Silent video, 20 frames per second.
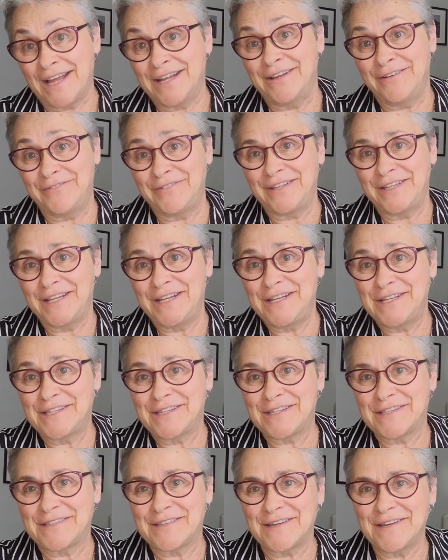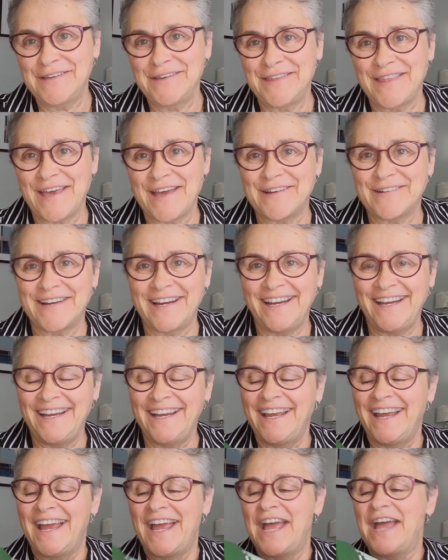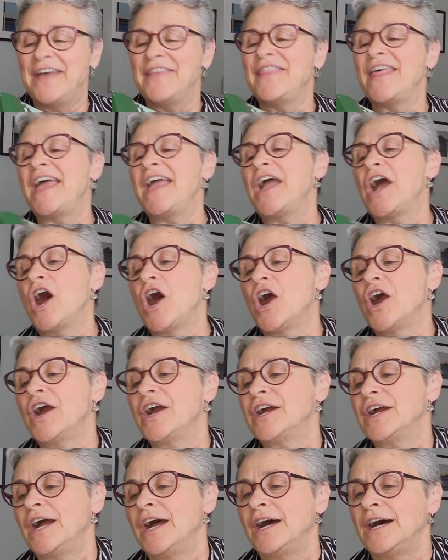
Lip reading: even needed to tell you that, right? They are